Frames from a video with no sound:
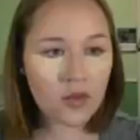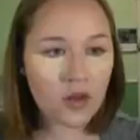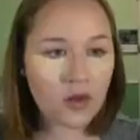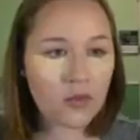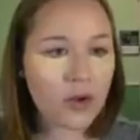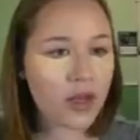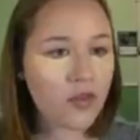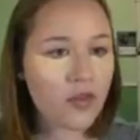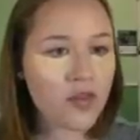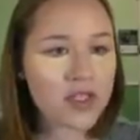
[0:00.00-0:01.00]
Alright,
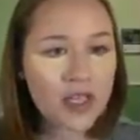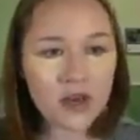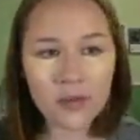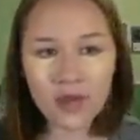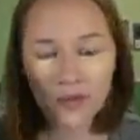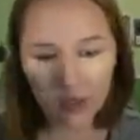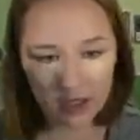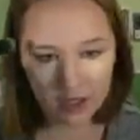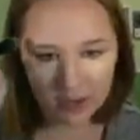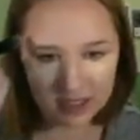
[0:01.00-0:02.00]
and then the center of my
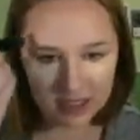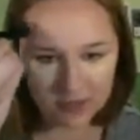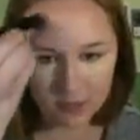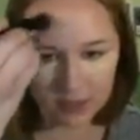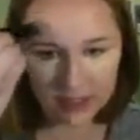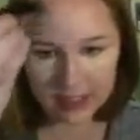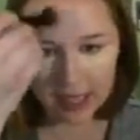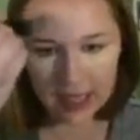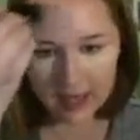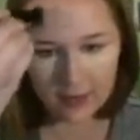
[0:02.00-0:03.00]
forehead always gets really
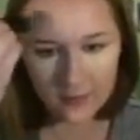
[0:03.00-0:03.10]
light.